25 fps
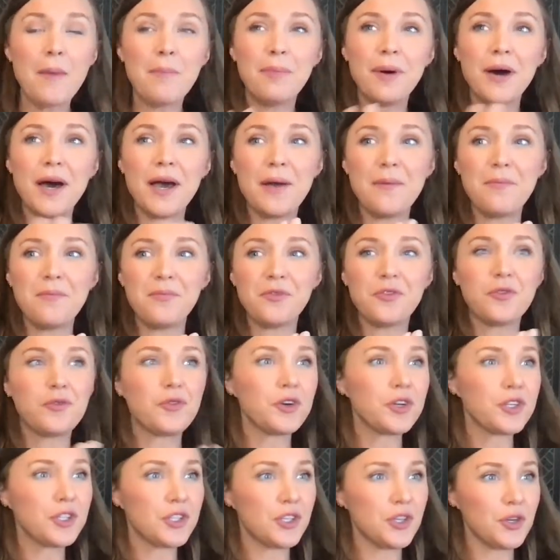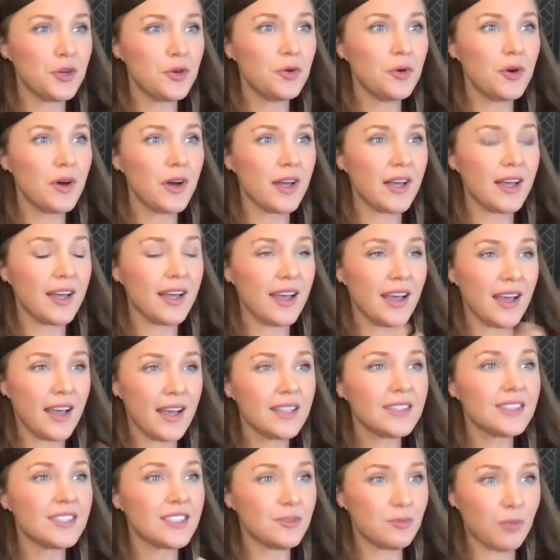But for you,
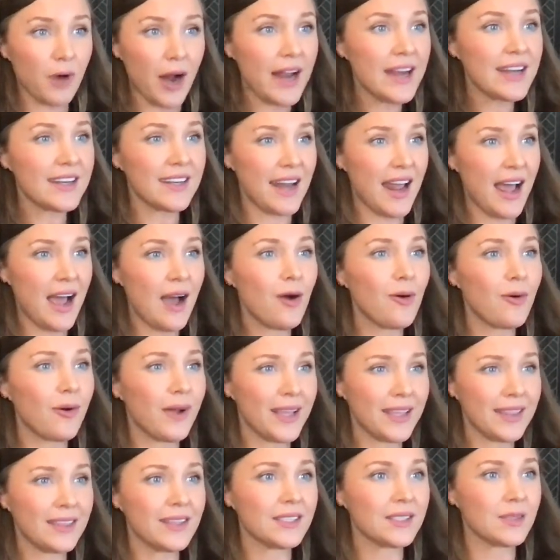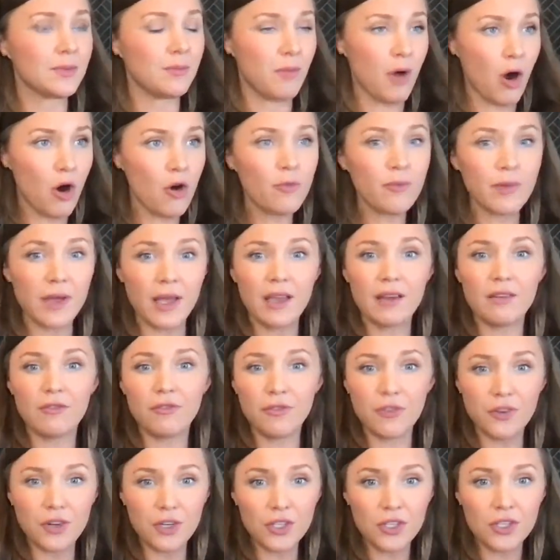it's right now in this moment.
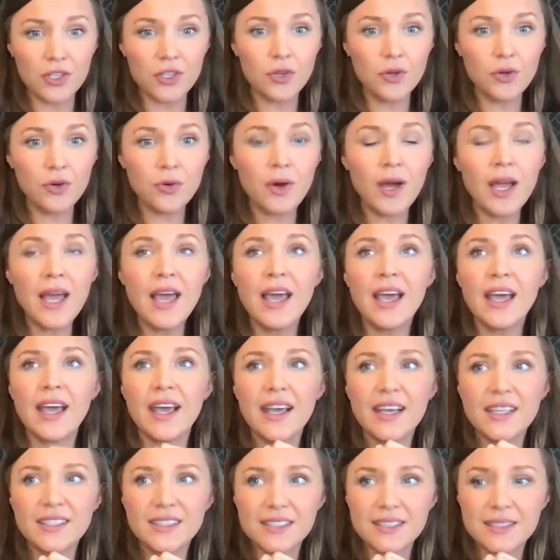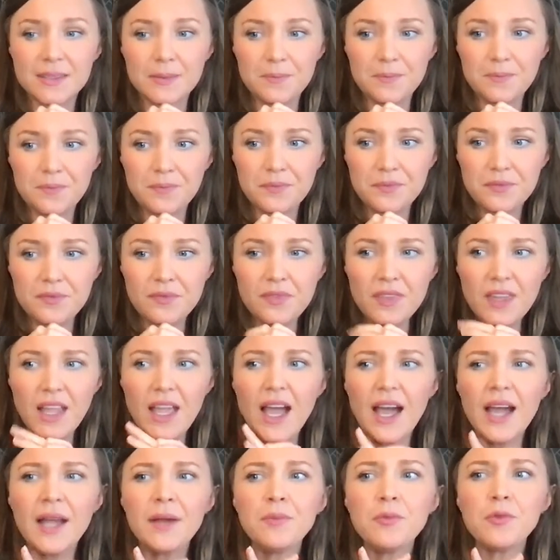For you, it's
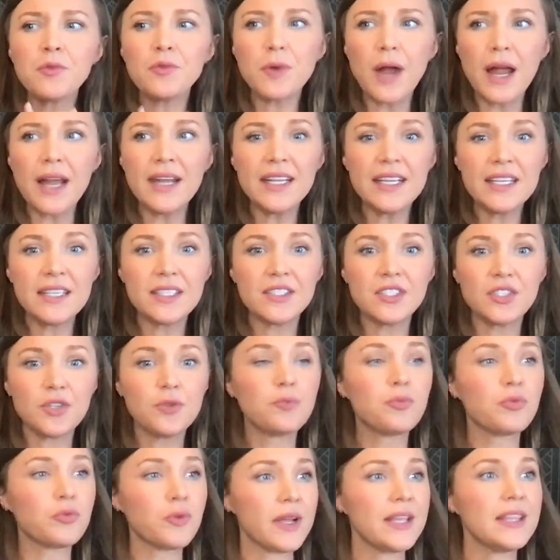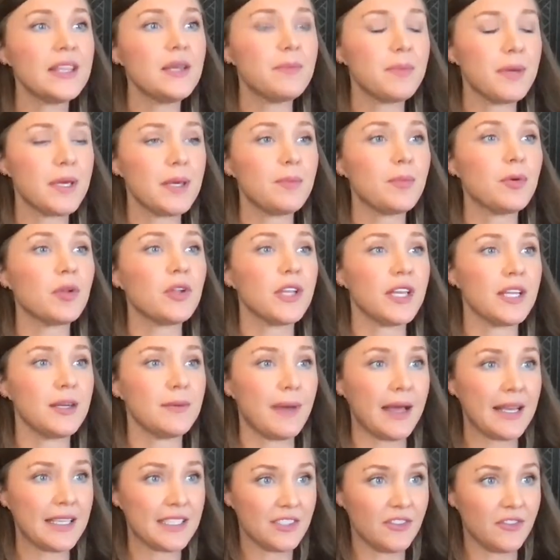I'm ready to bring the people in
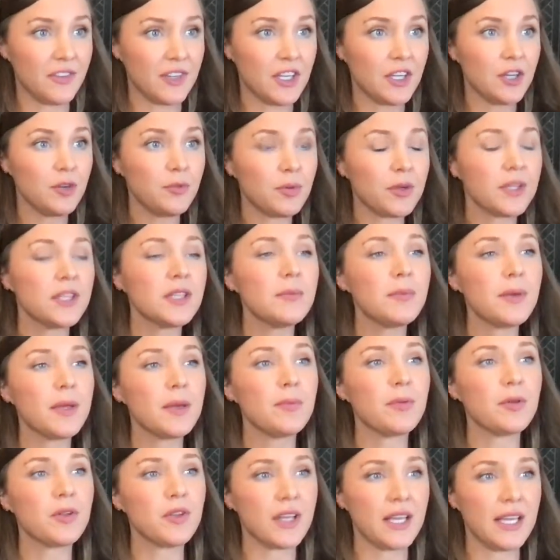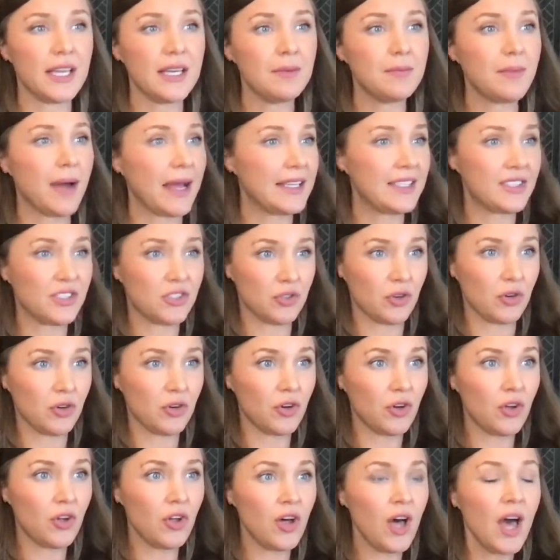my sphere, bring the people in my
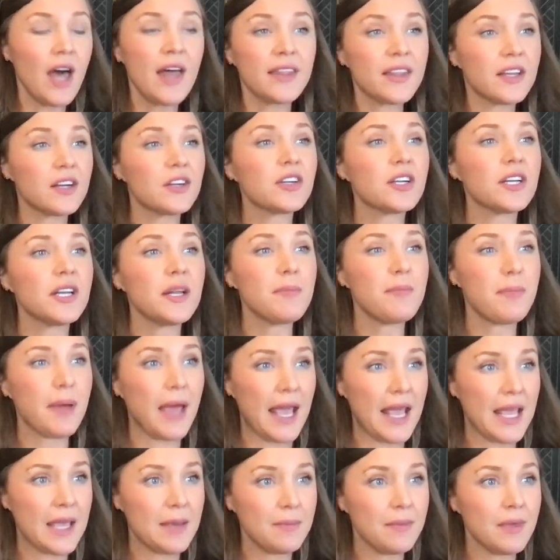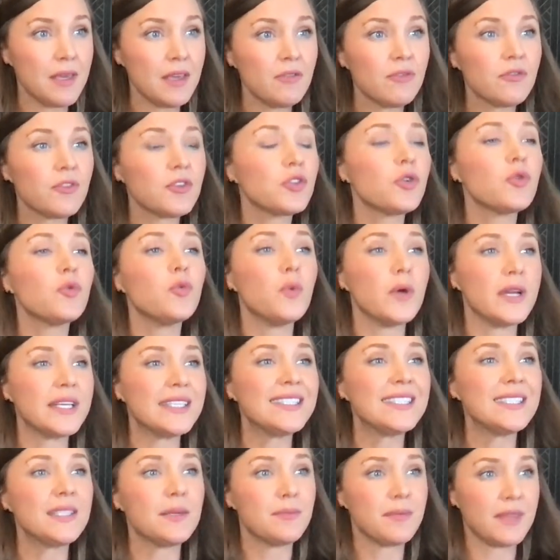circle that are going to pay me for the
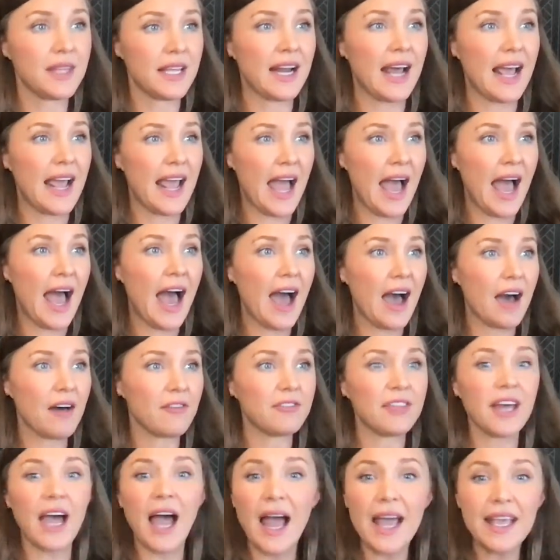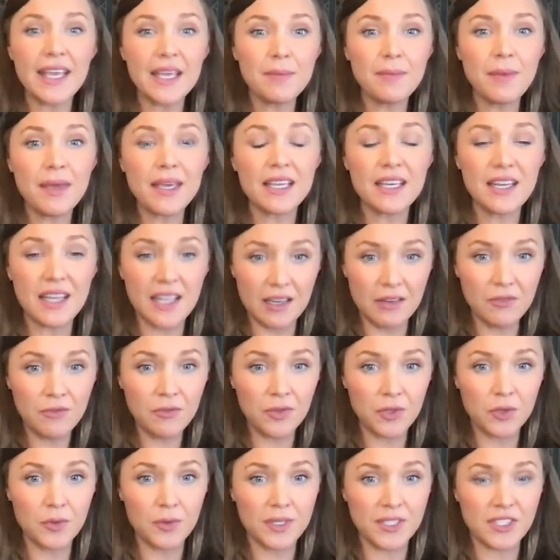wisdom that I have, that I can make an
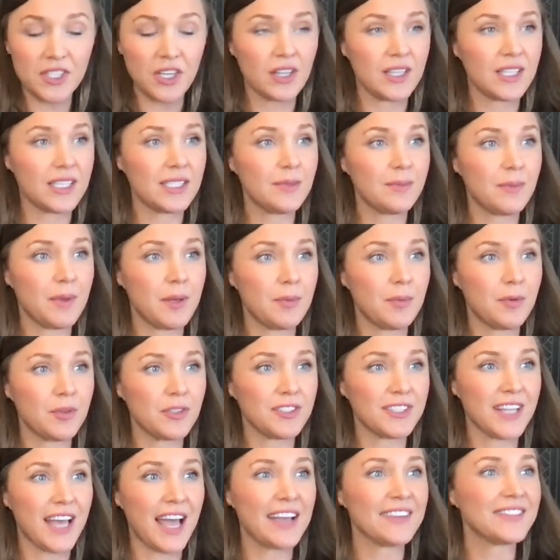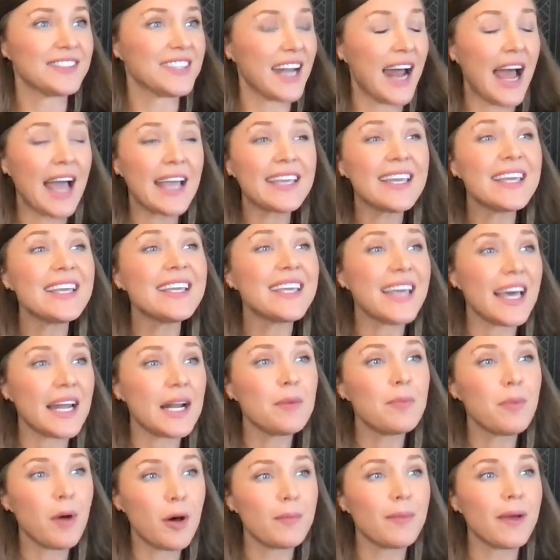influence on these people's lives, that I can get
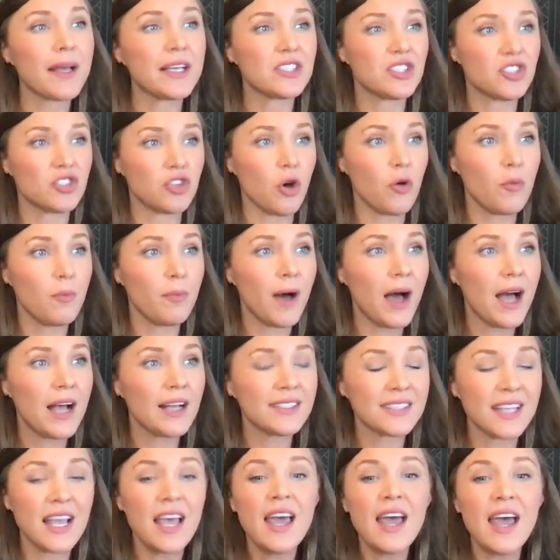up on my soapbox.